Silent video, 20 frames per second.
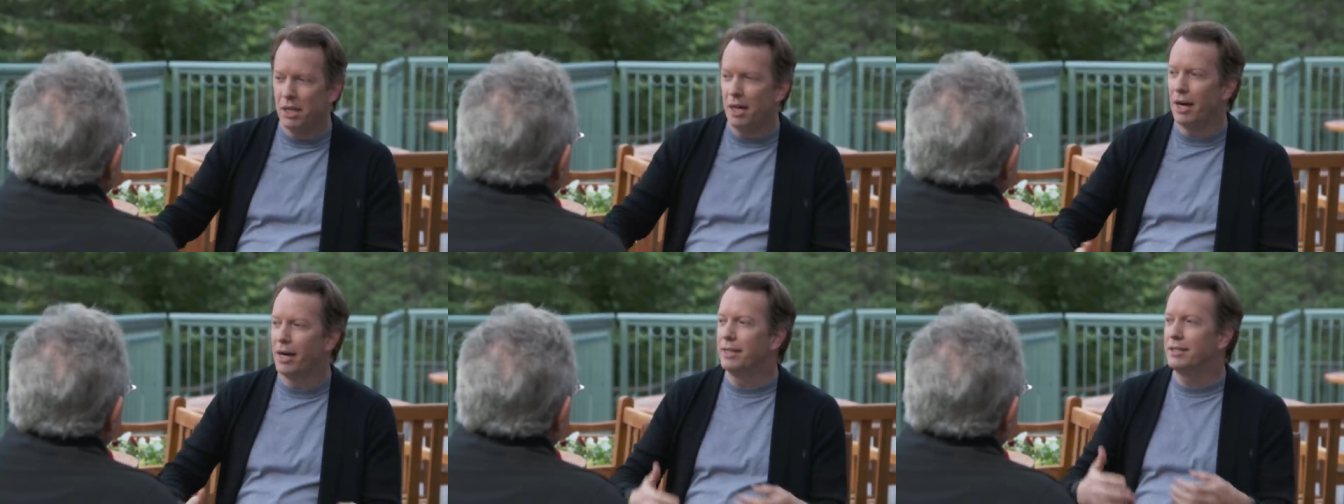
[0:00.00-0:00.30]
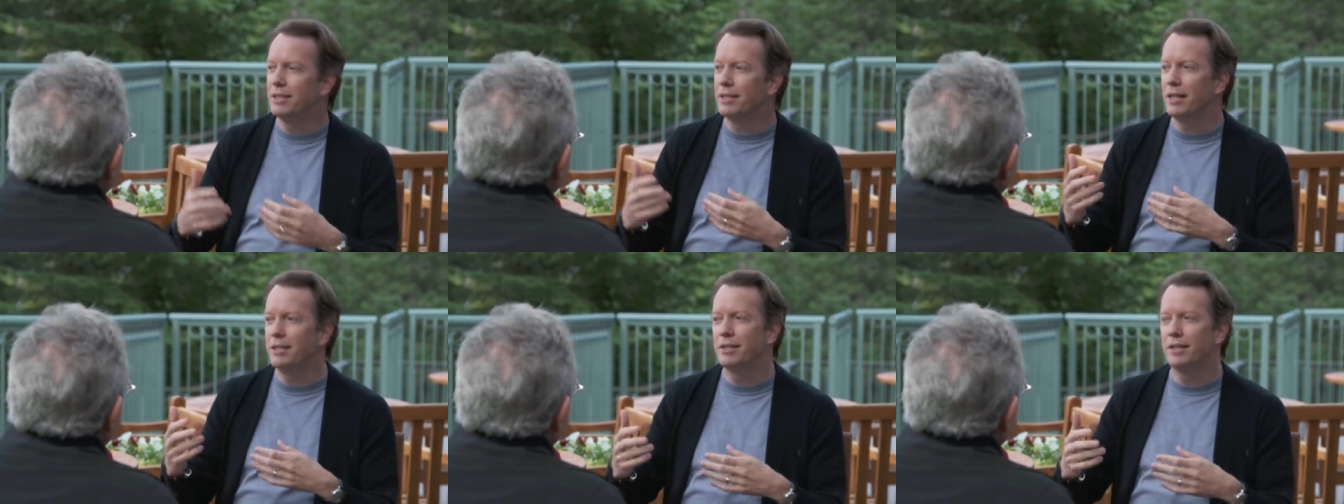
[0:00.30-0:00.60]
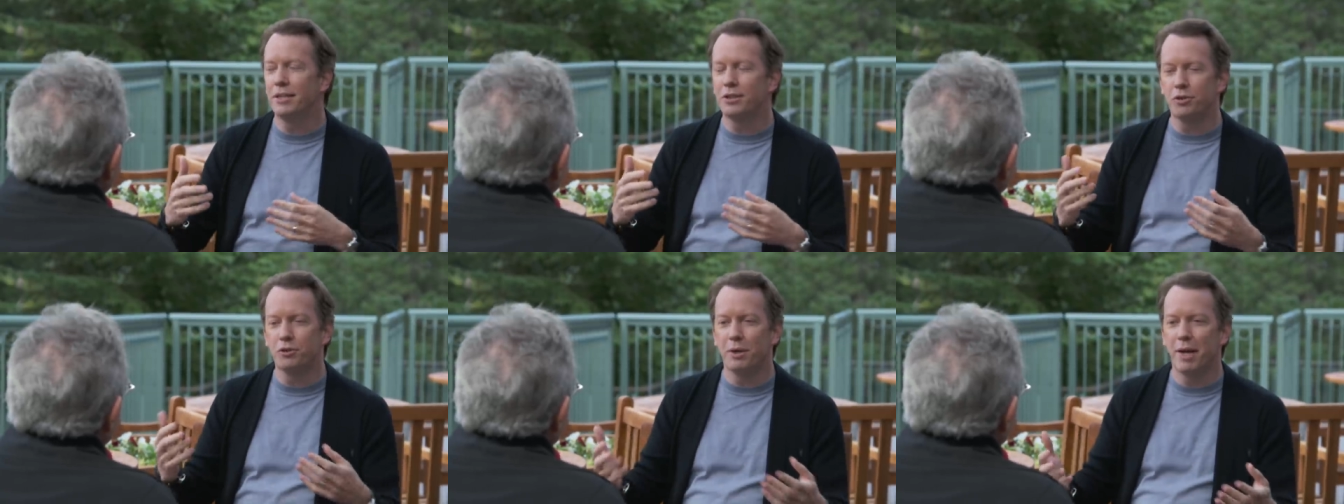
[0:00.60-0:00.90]
Einstein
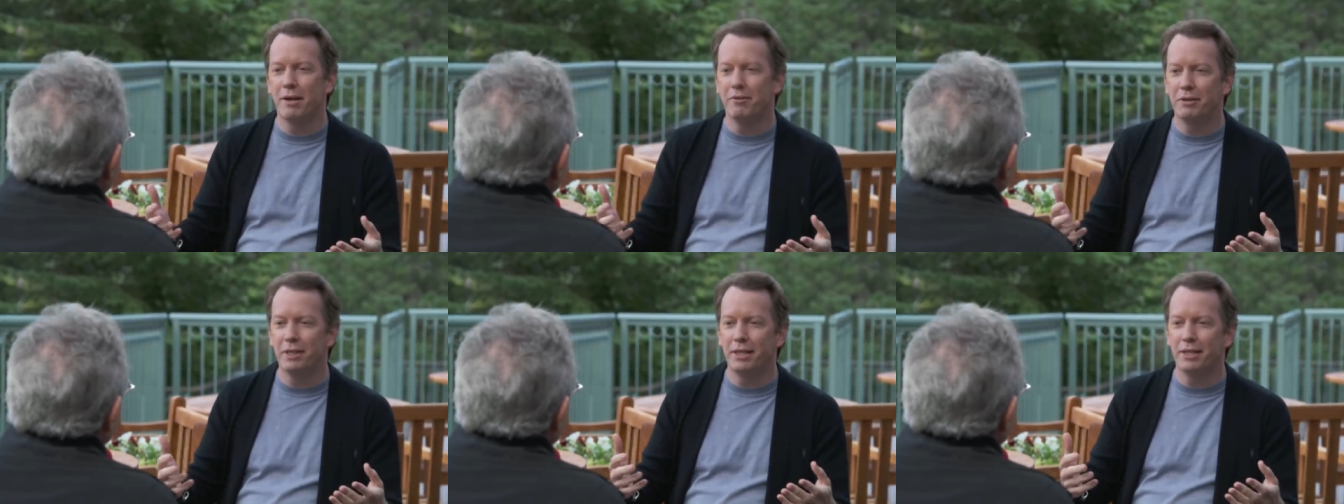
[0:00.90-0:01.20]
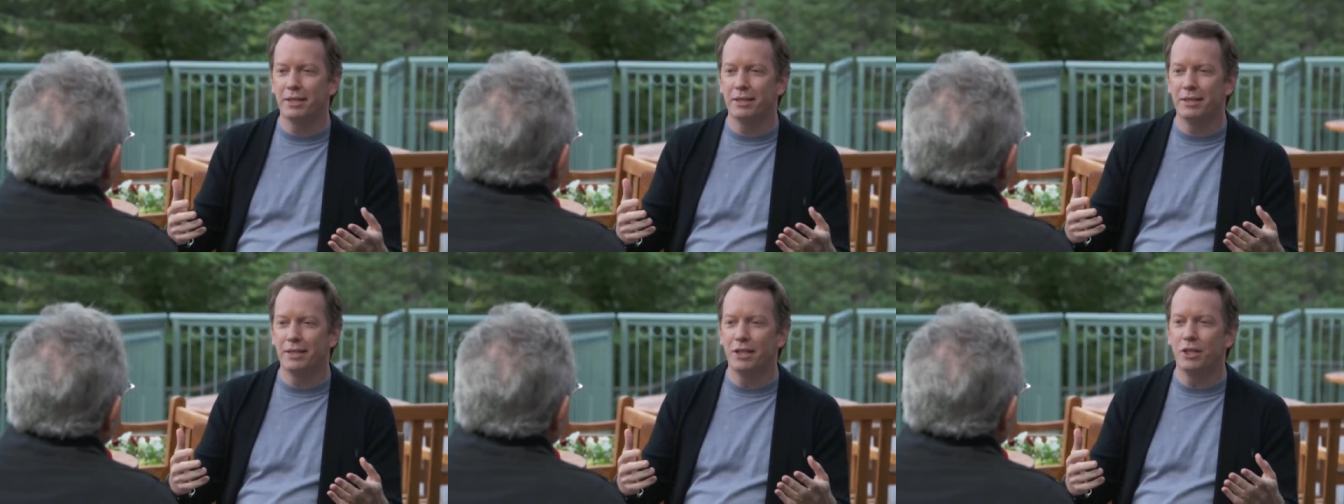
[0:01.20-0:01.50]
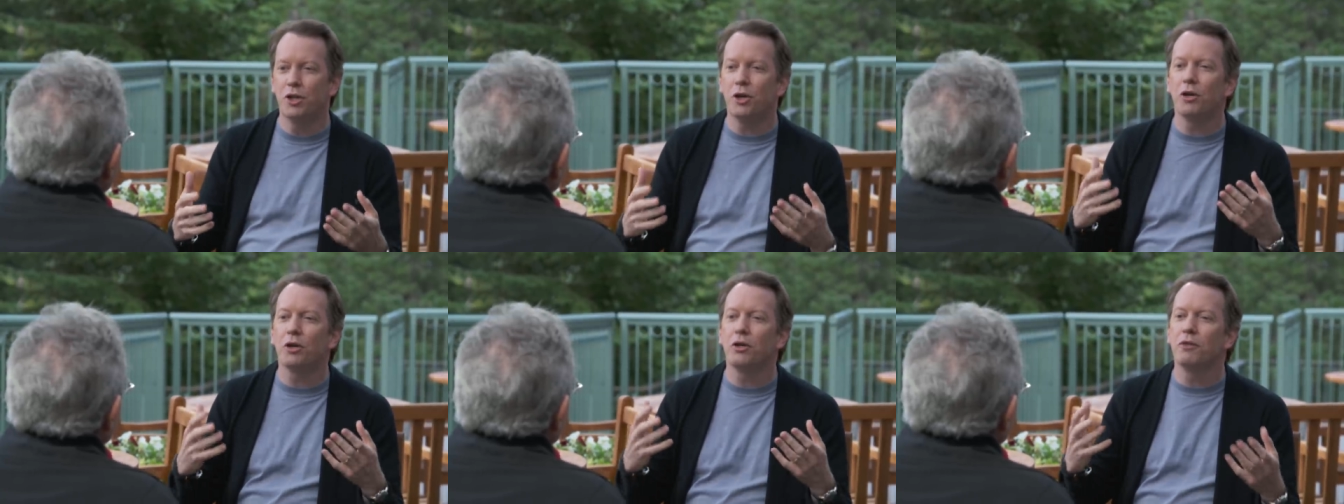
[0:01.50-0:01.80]
says gravity is
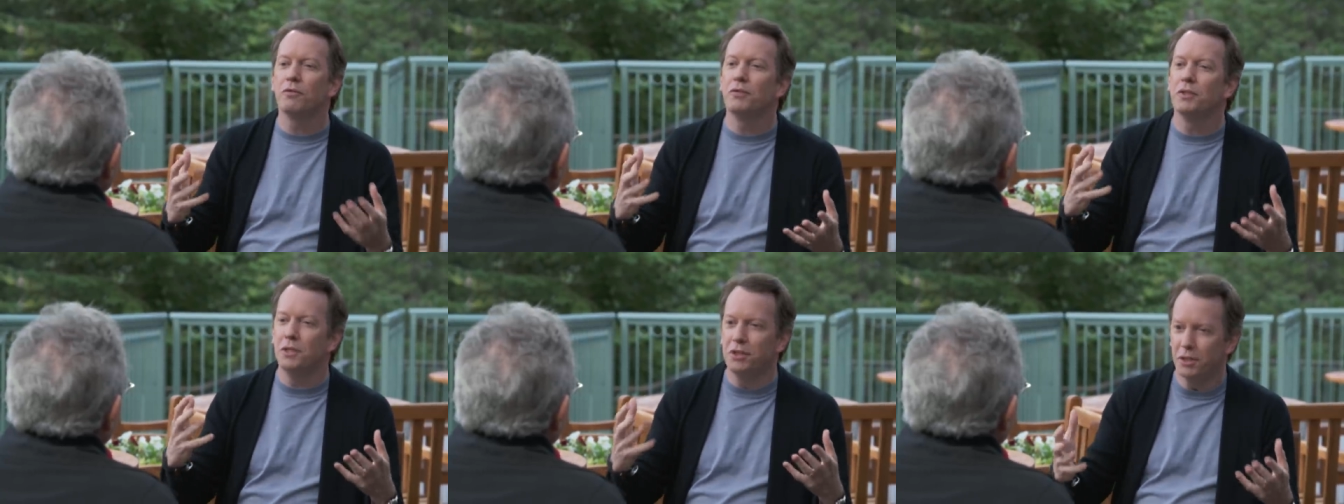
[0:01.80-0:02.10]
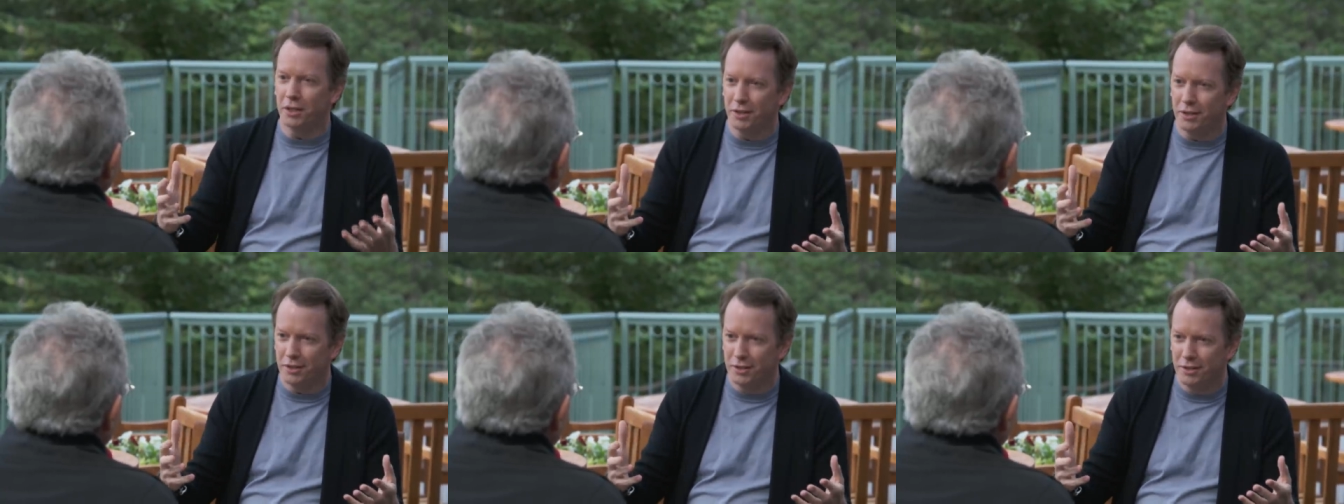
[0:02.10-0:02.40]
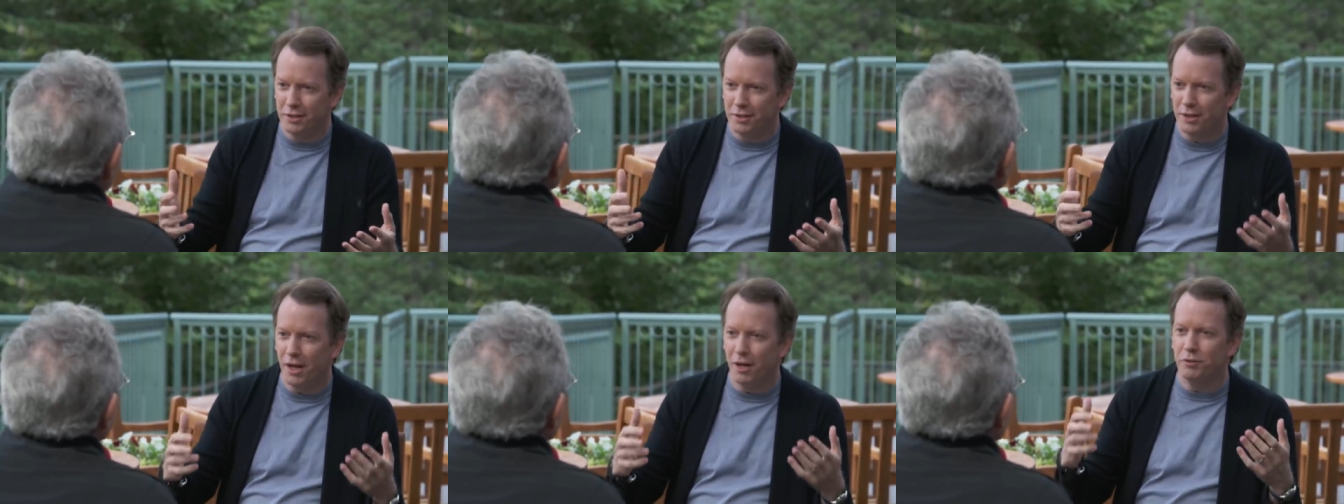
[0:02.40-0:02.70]
the curvature
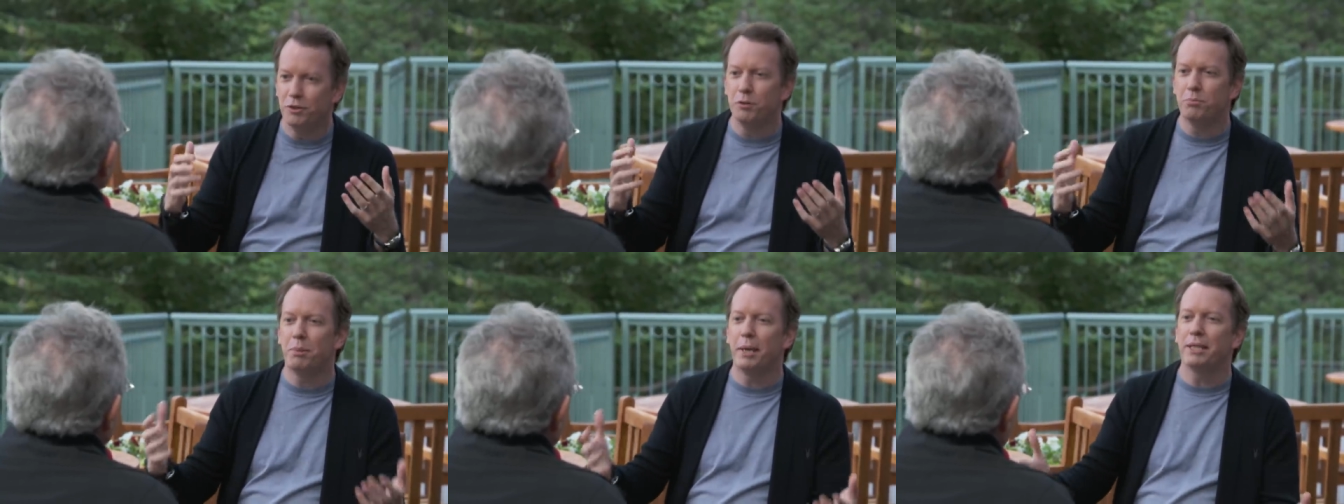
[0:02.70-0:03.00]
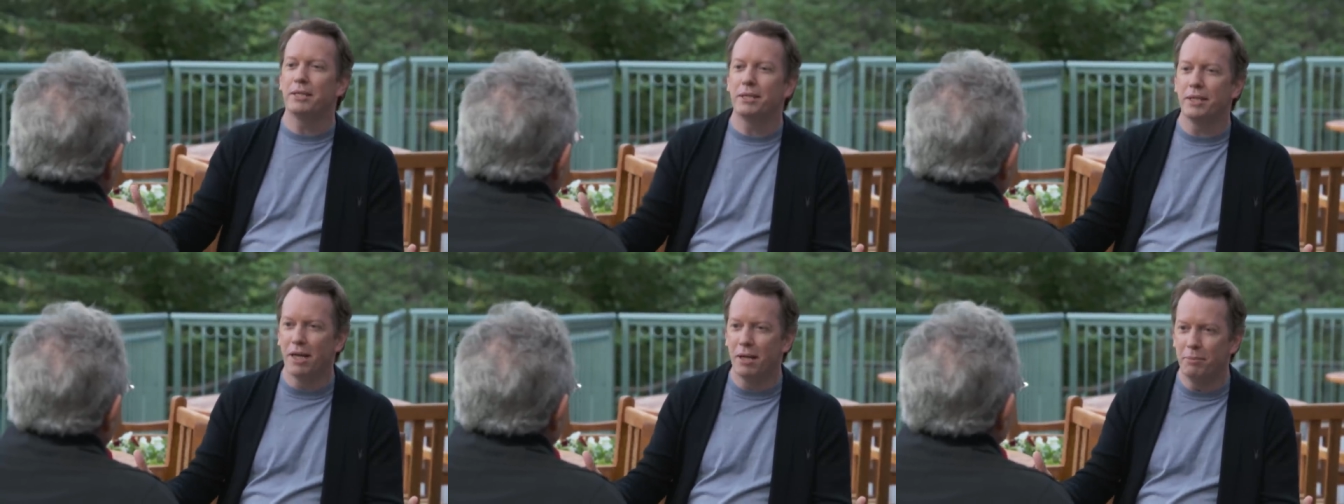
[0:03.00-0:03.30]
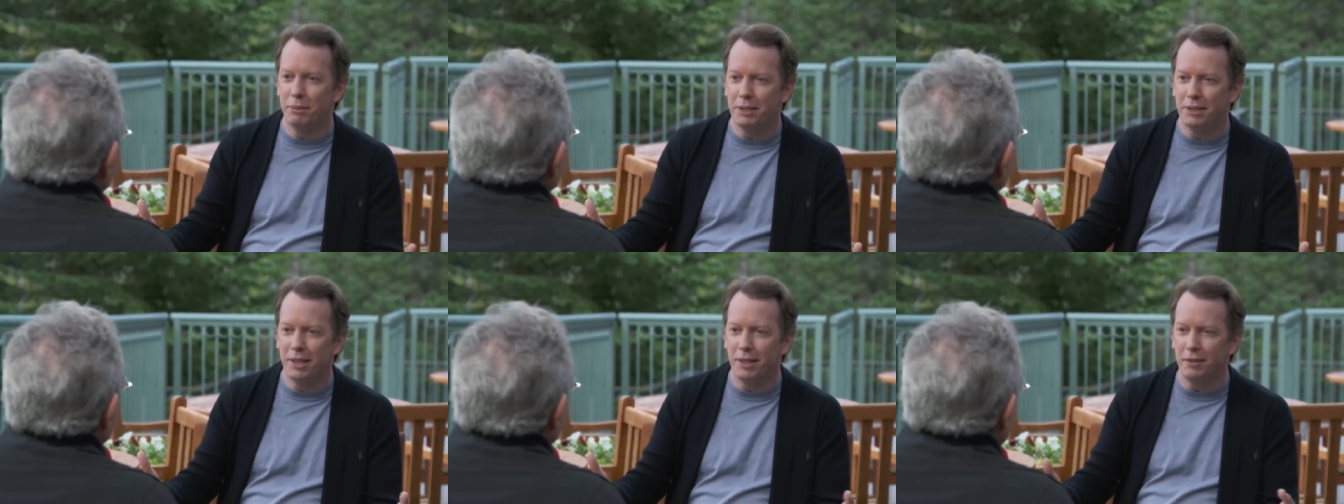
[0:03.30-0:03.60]
of
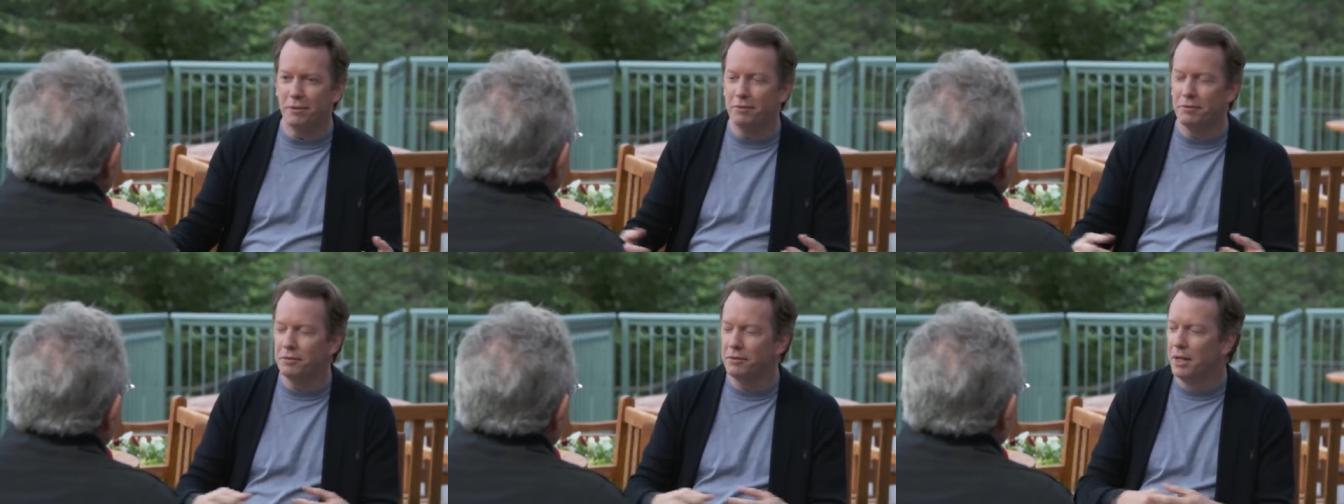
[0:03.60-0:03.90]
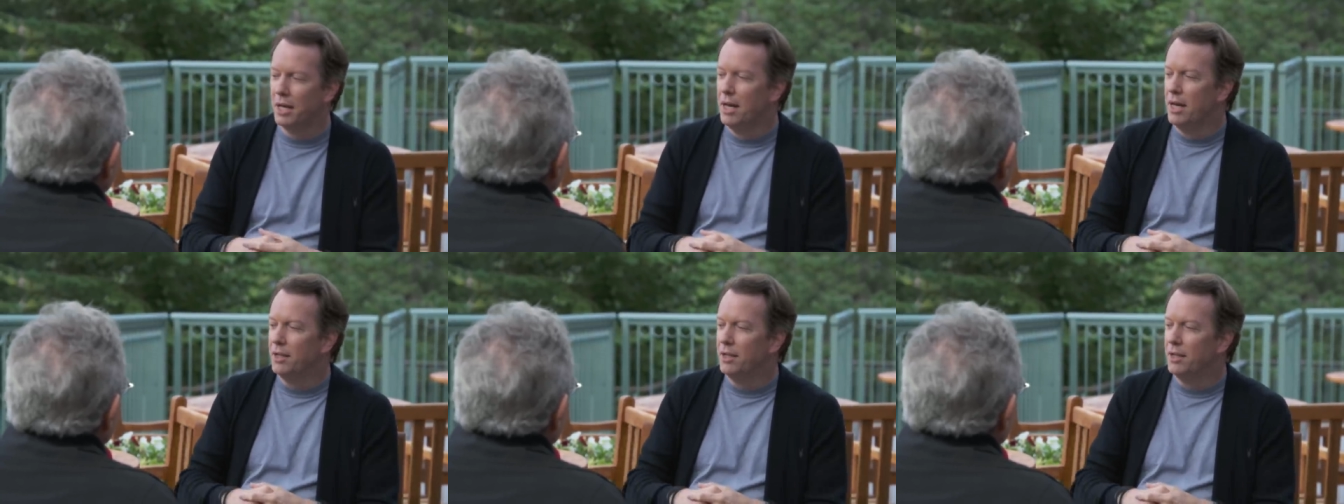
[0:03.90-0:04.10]
space-time itself.